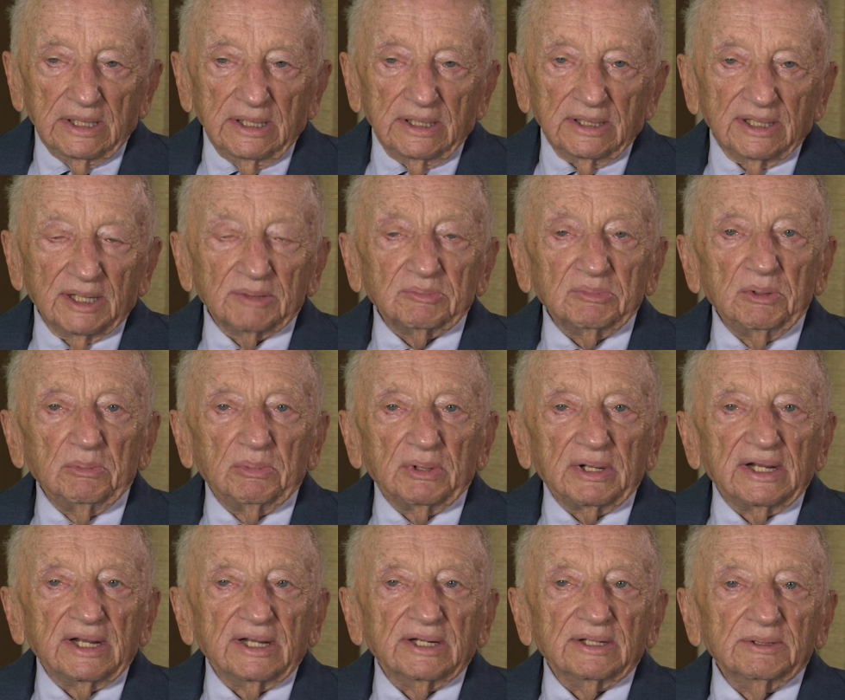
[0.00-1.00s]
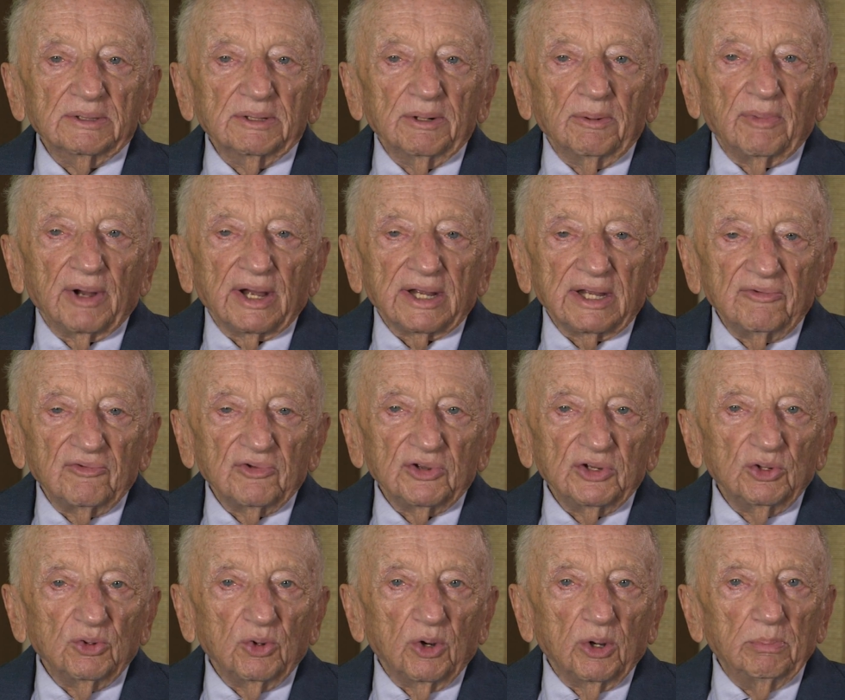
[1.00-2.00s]
Let me begin by giving
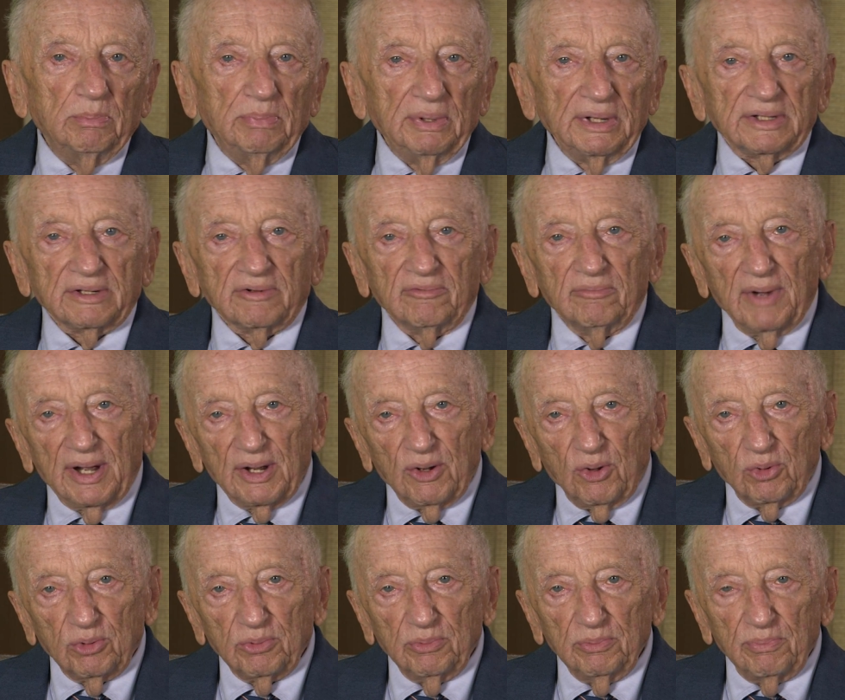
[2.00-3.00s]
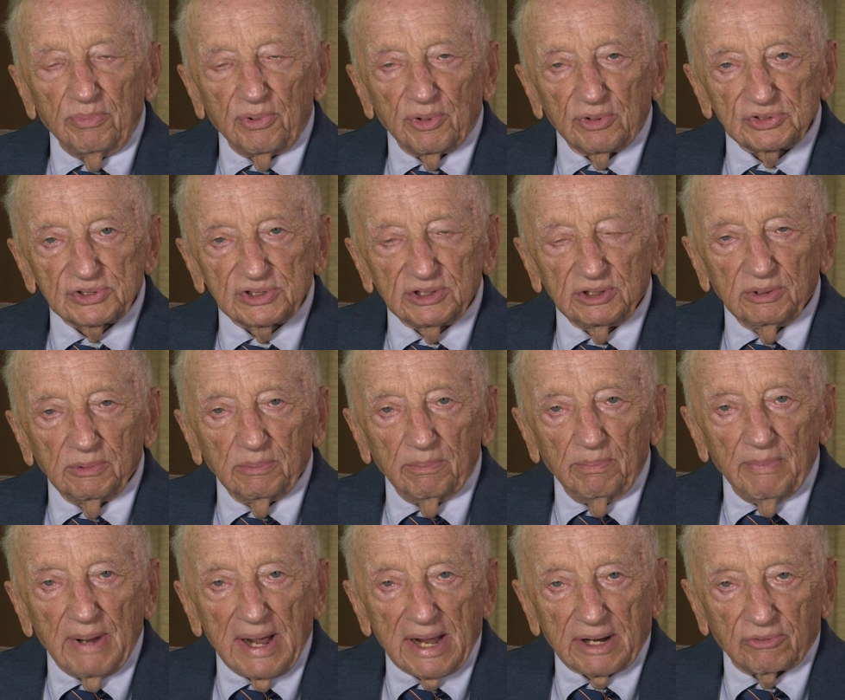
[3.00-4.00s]
you a bit of my own personal
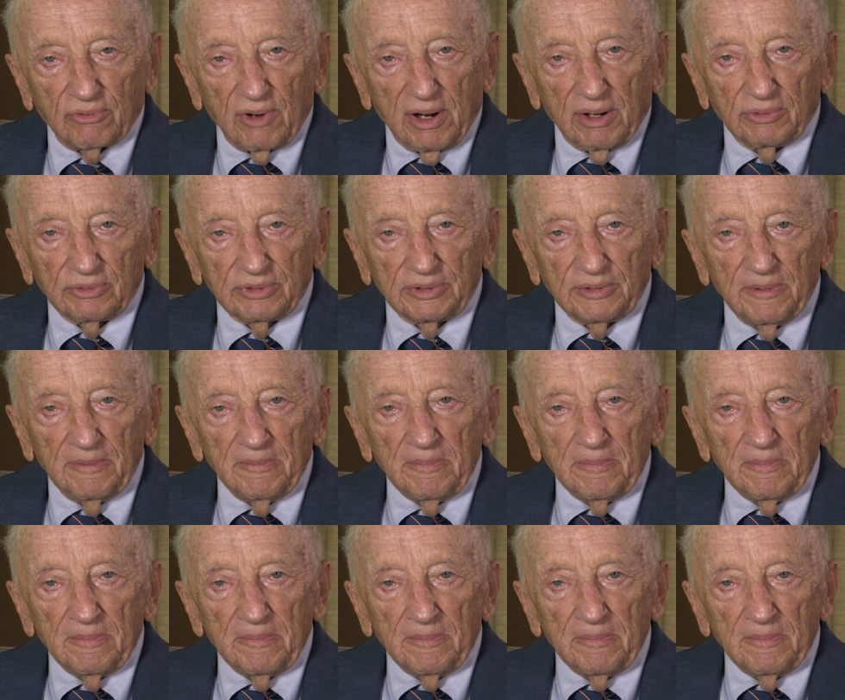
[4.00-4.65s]
background.